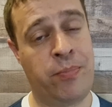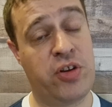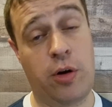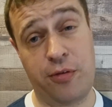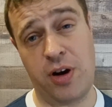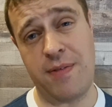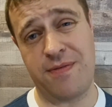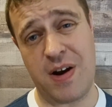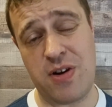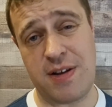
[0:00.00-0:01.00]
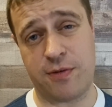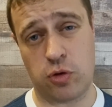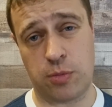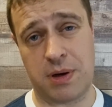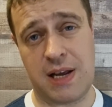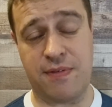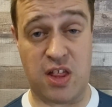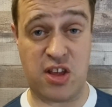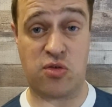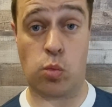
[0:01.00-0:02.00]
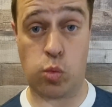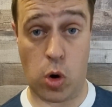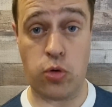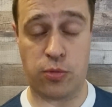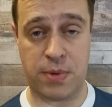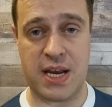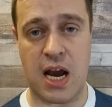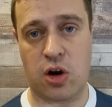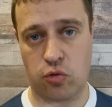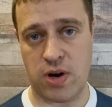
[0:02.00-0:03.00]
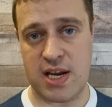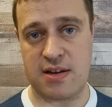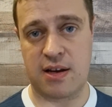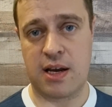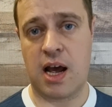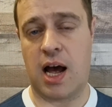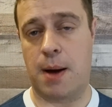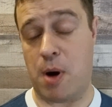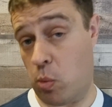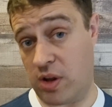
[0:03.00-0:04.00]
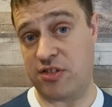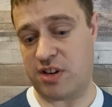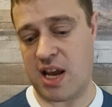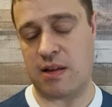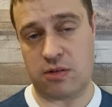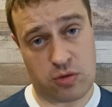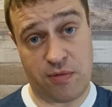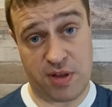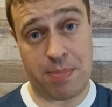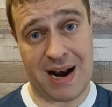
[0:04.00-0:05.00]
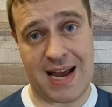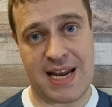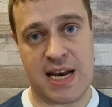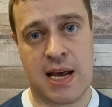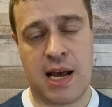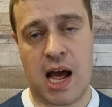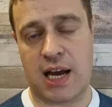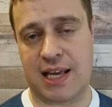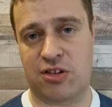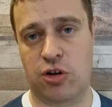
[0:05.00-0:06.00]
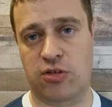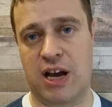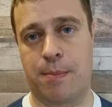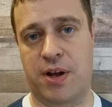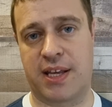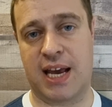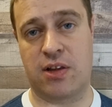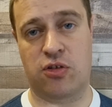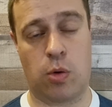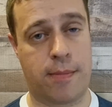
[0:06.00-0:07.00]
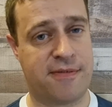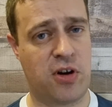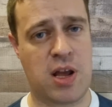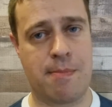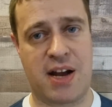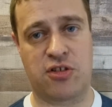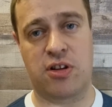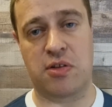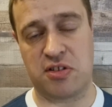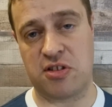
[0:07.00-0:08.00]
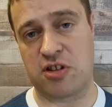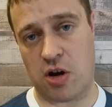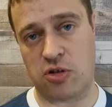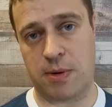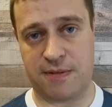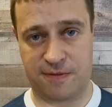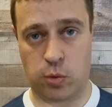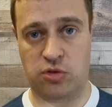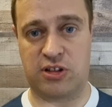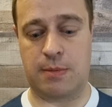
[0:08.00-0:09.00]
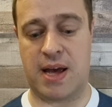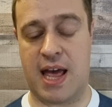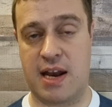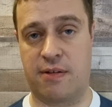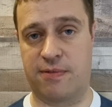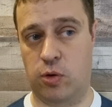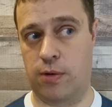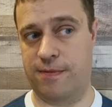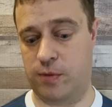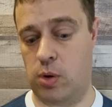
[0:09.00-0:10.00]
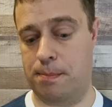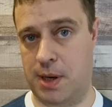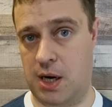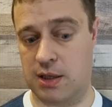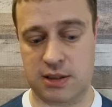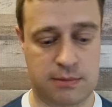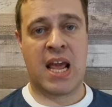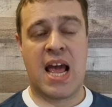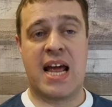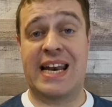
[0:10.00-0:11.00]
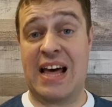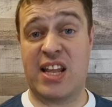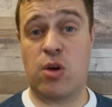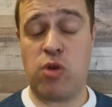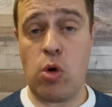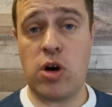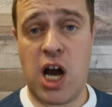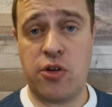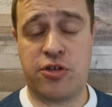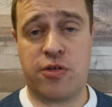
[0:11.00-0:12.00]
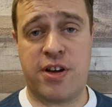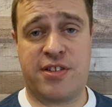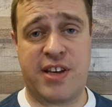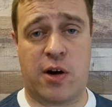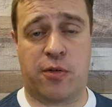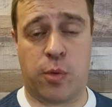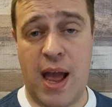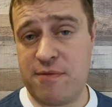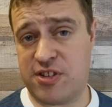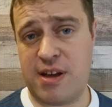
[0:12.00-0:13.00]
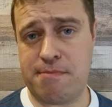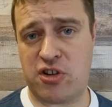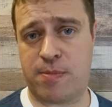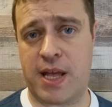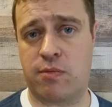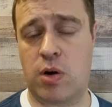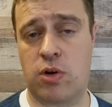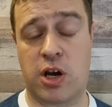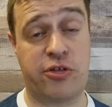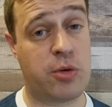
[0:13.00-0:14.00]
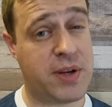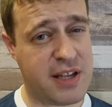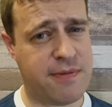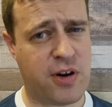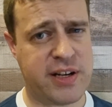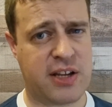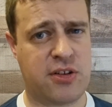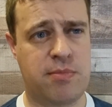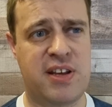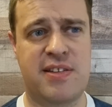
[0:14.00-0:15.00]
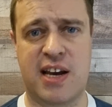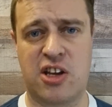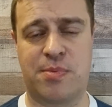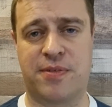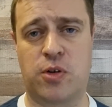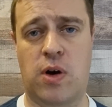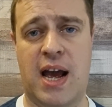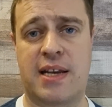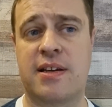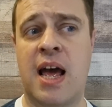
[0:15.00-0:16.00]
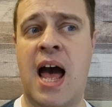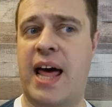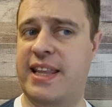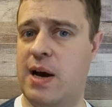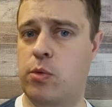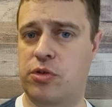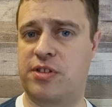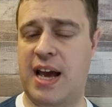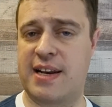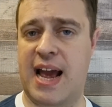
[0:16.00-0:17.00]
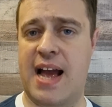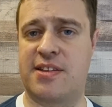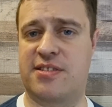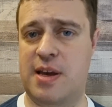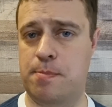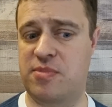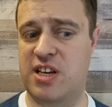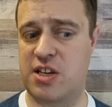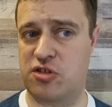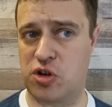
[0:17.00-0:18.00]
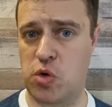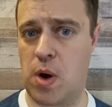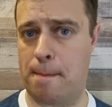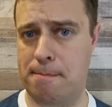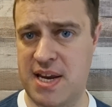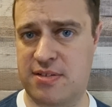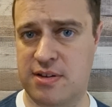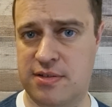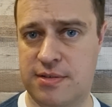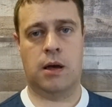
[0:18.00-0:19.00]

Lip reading: So I find it very difficult to believe that this won't be agreed once it of the planning gets looked at by the council. I would fully imagine this is going to be full steam ahead for Thorpe Park. Now then, the roller coaster itself. We haven't said much about the roller coaster. We did find out some details beforehand, and that will stand at 72 meters.